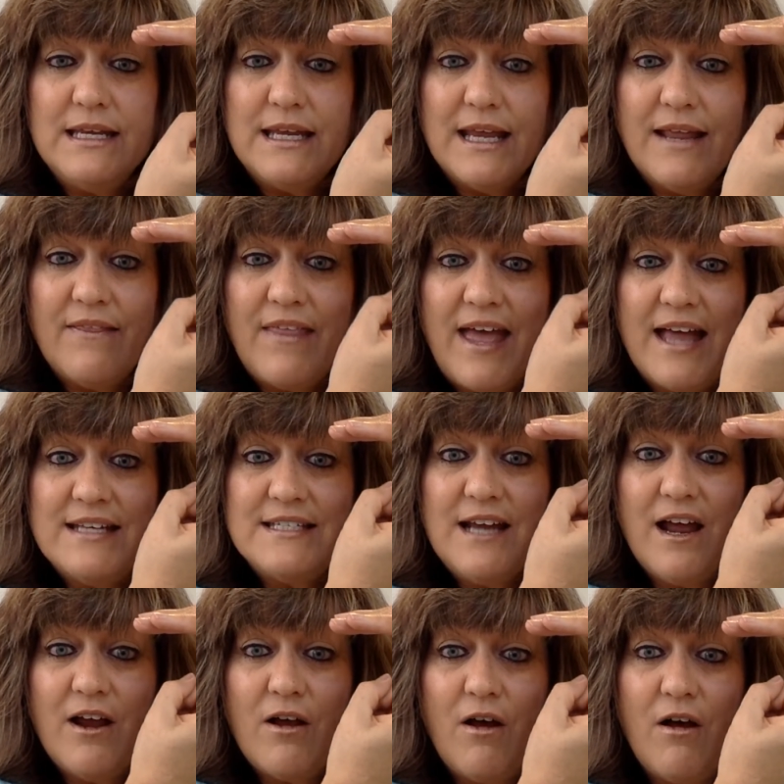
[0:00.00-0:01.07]
Get that
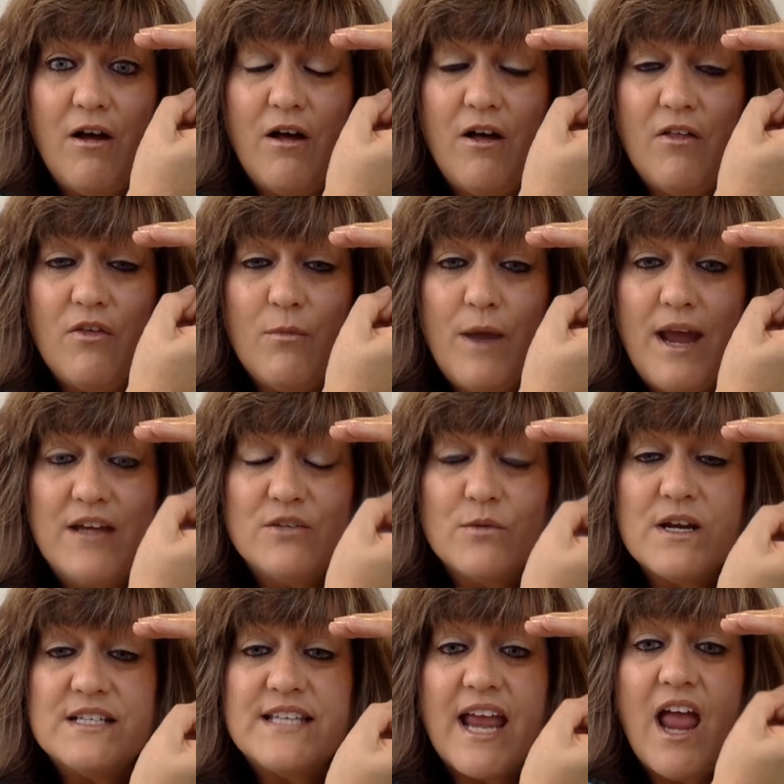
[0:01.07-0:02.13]
tongue all the way. So
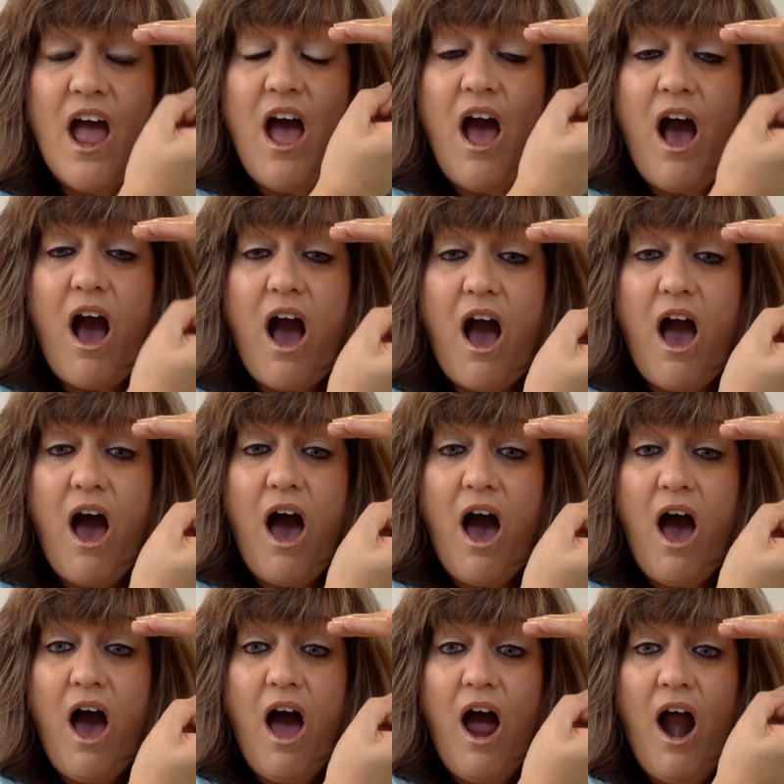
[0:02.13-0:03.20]
we're going to say
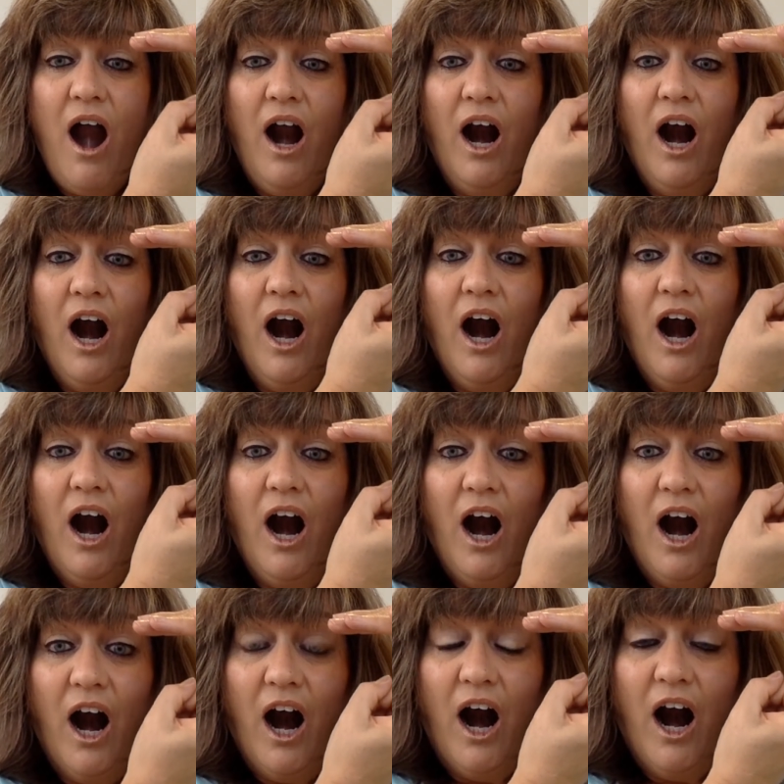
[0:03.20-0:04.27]
car.